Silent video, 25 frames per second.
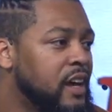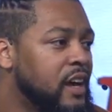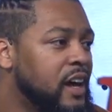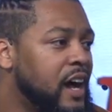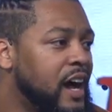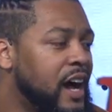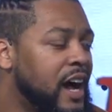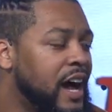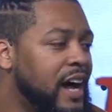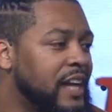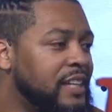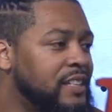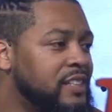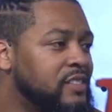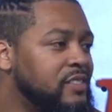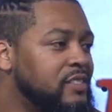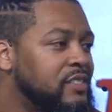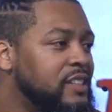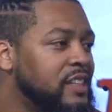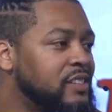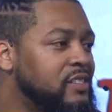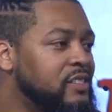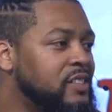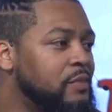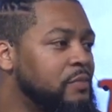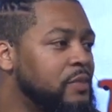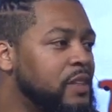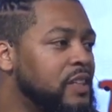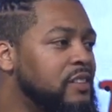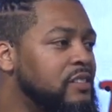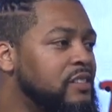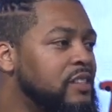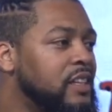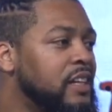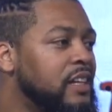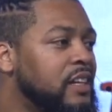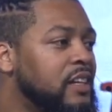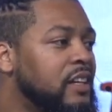I, I just sense something.
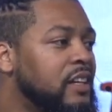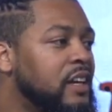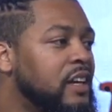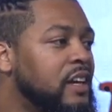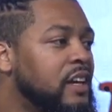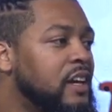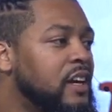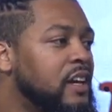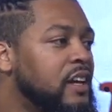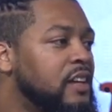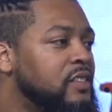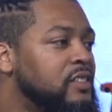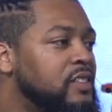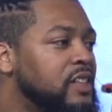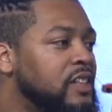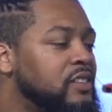See, see,